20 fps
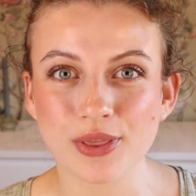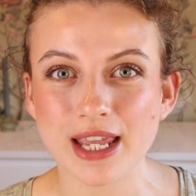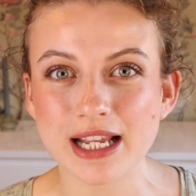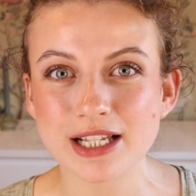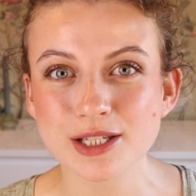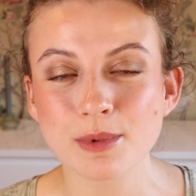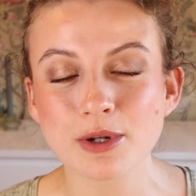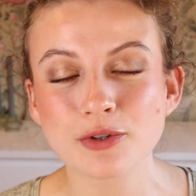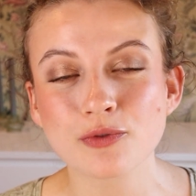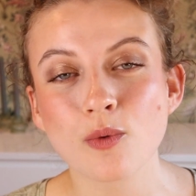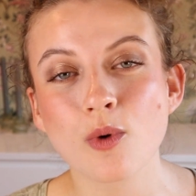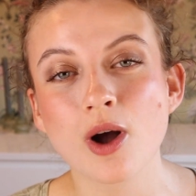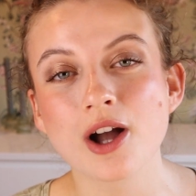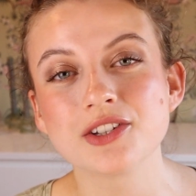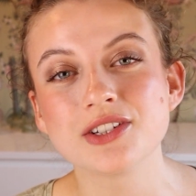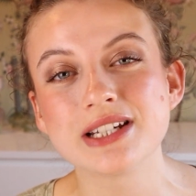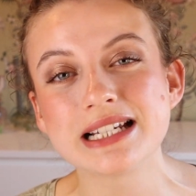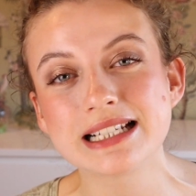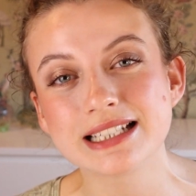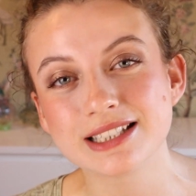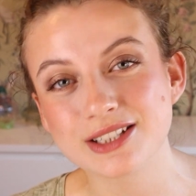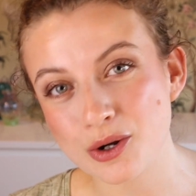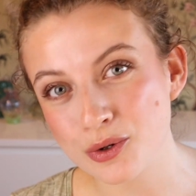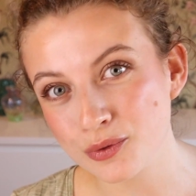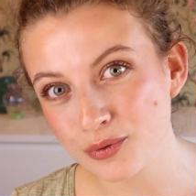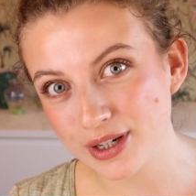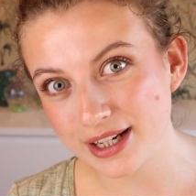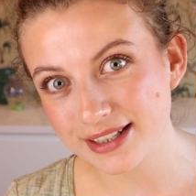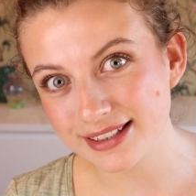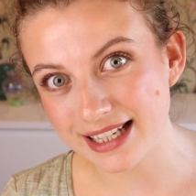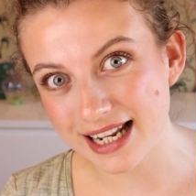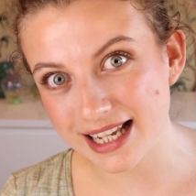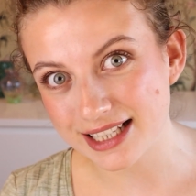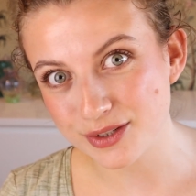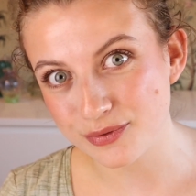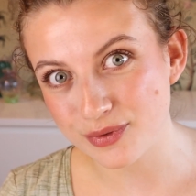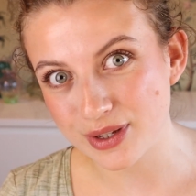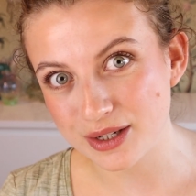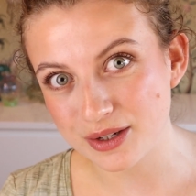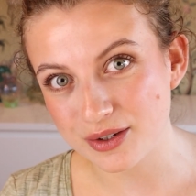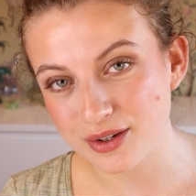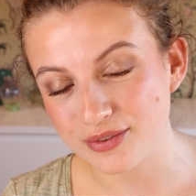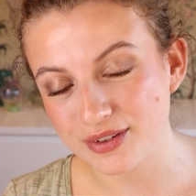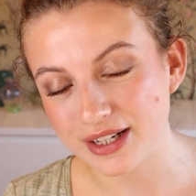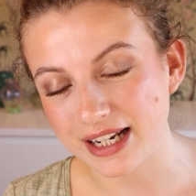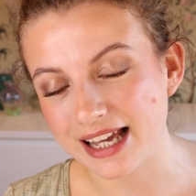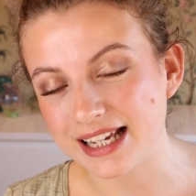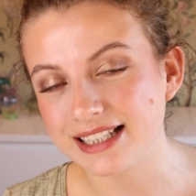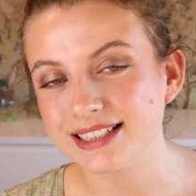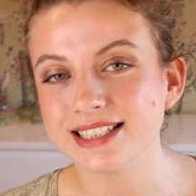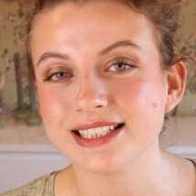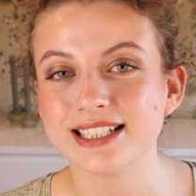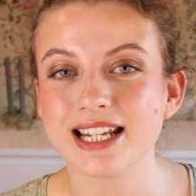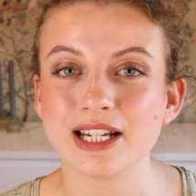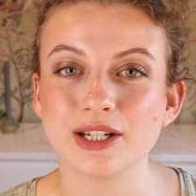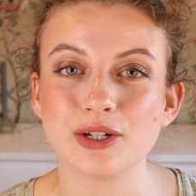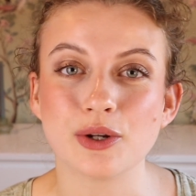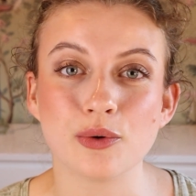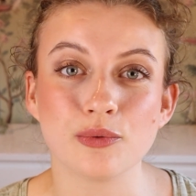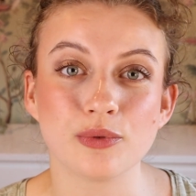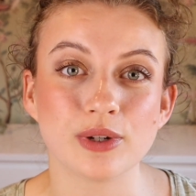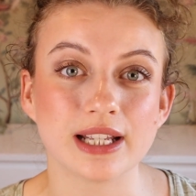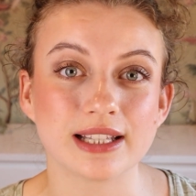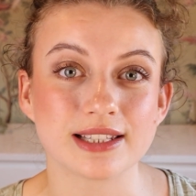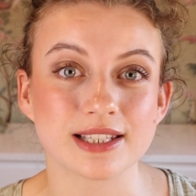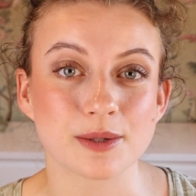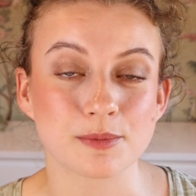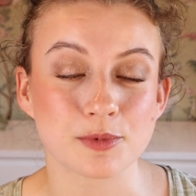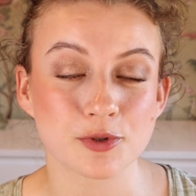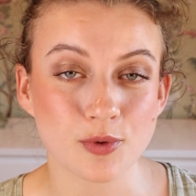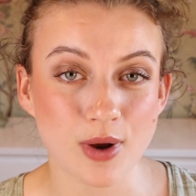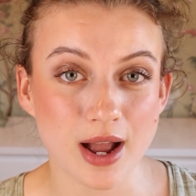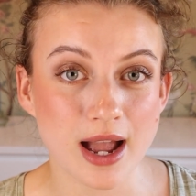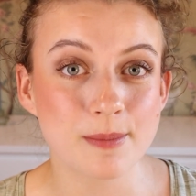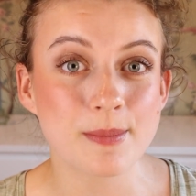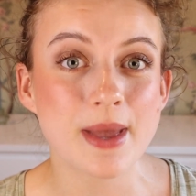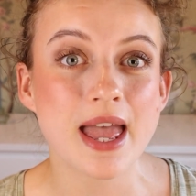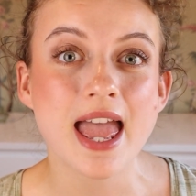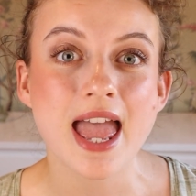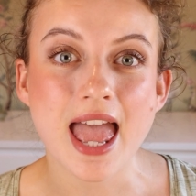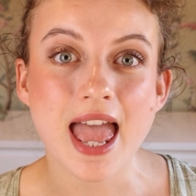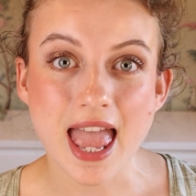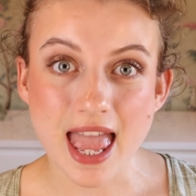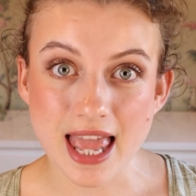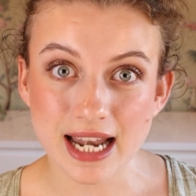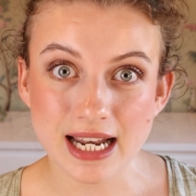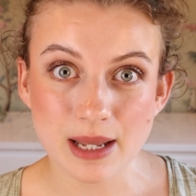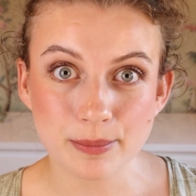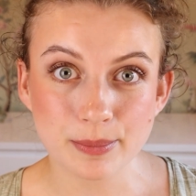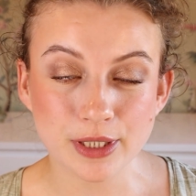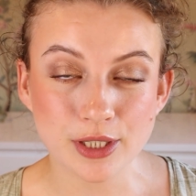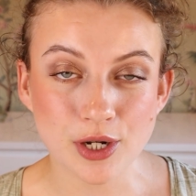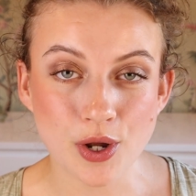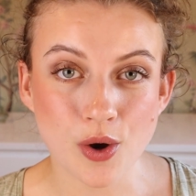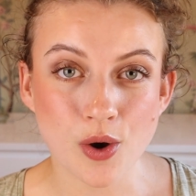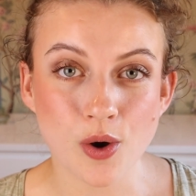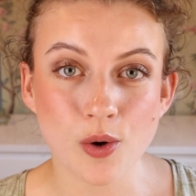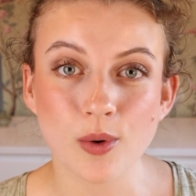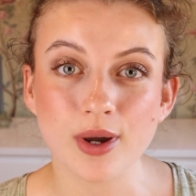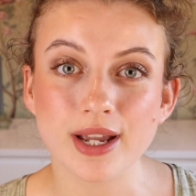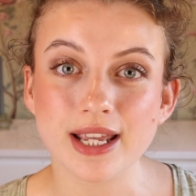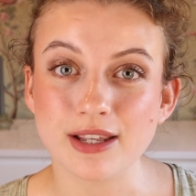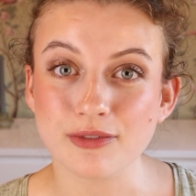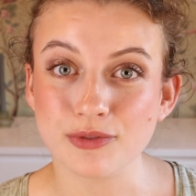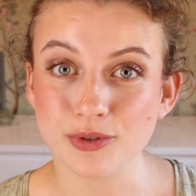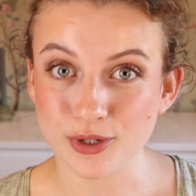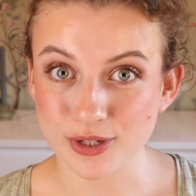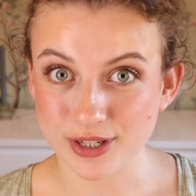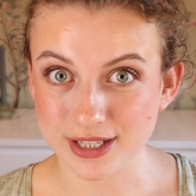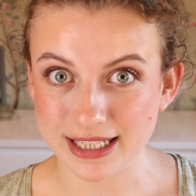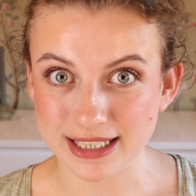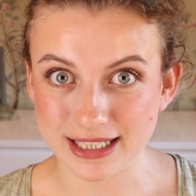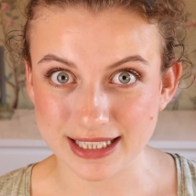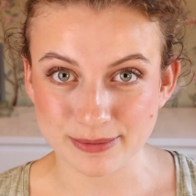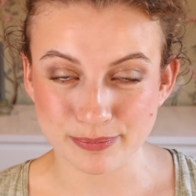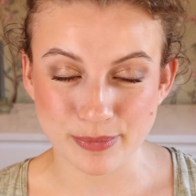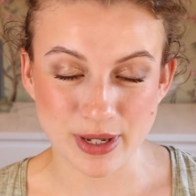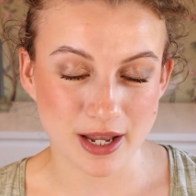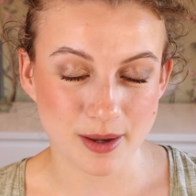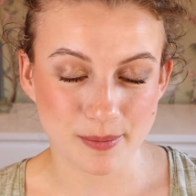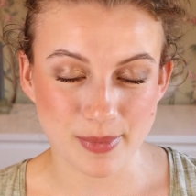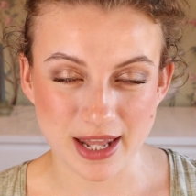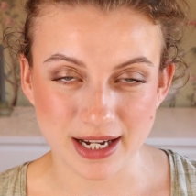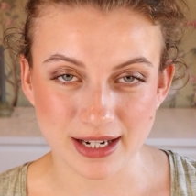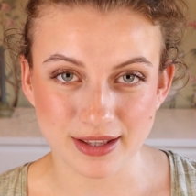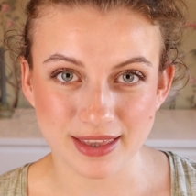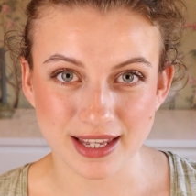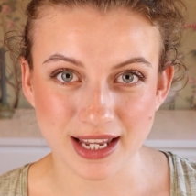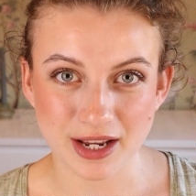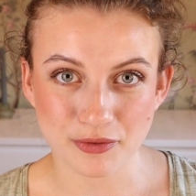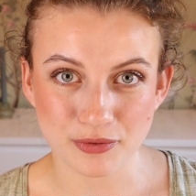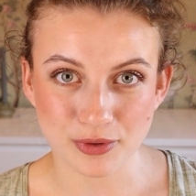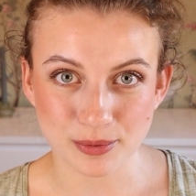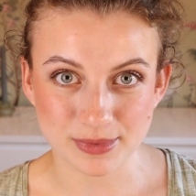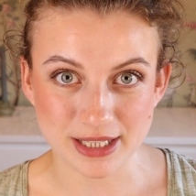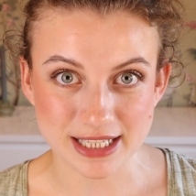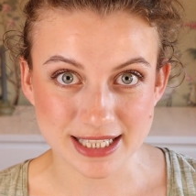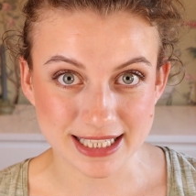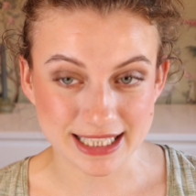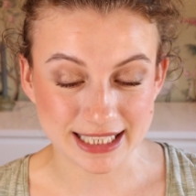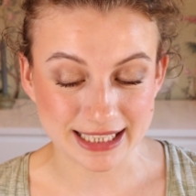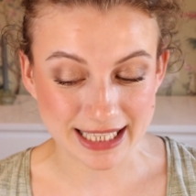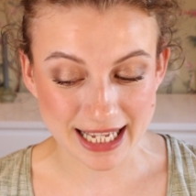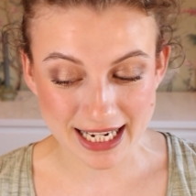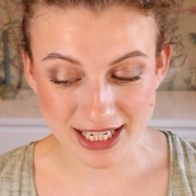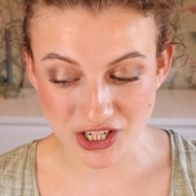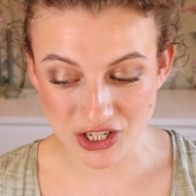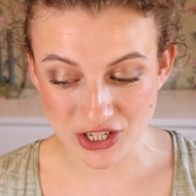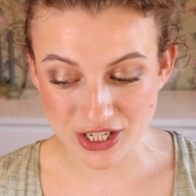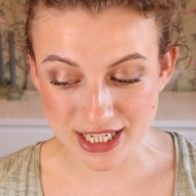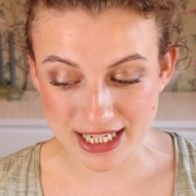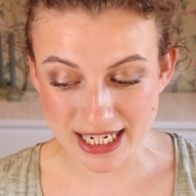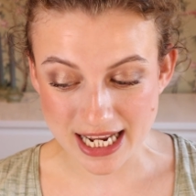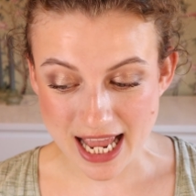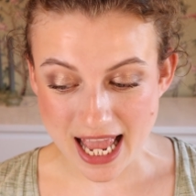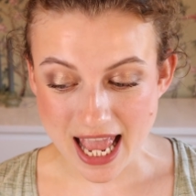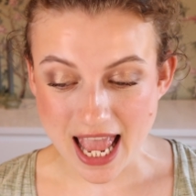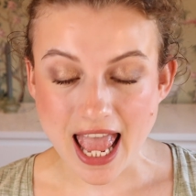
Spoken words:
Thanks so much for watching. Don't forget to like this video if you liked it, and don't forget to subscribe, and let me know if you're gonna pick up anything from this collection.